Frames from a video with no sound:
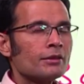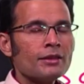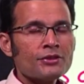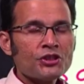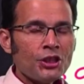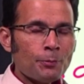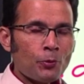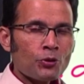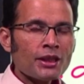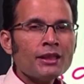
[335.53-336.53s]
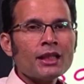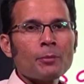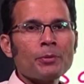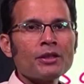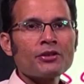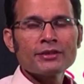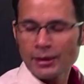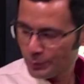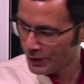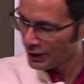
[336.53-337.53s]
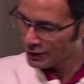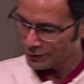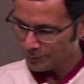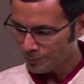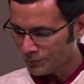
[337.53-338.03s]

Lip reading: This G protein coupled receptor,